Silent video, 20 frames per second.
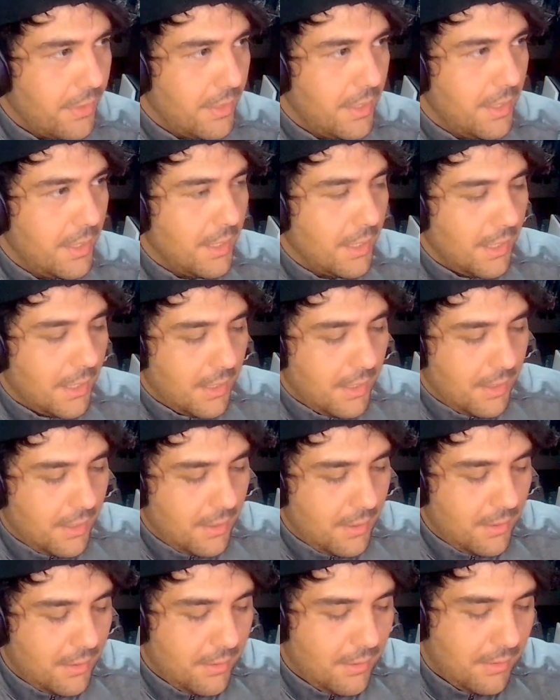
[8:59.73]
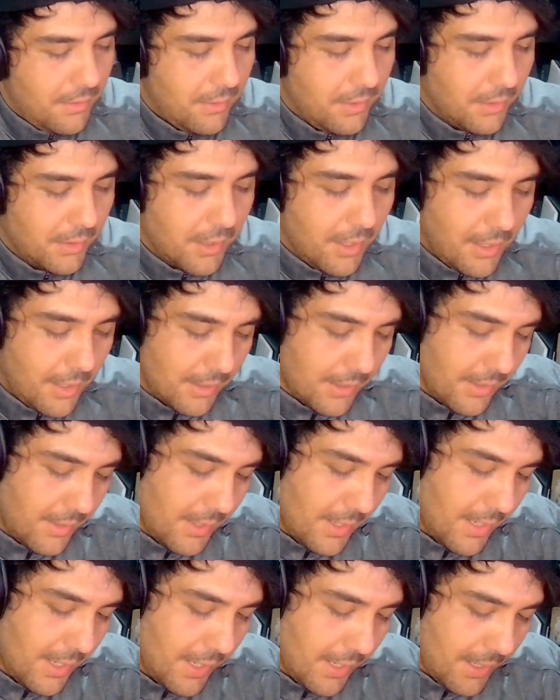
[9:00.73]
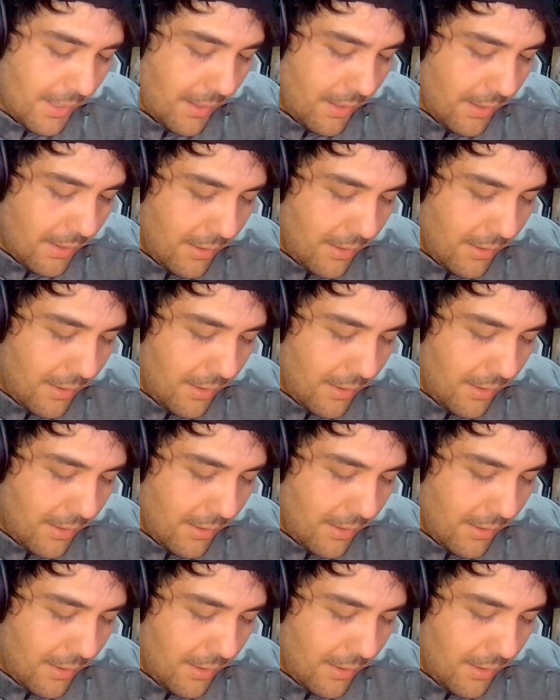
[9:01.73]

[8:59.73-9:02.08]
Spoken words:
uh the cock and the hen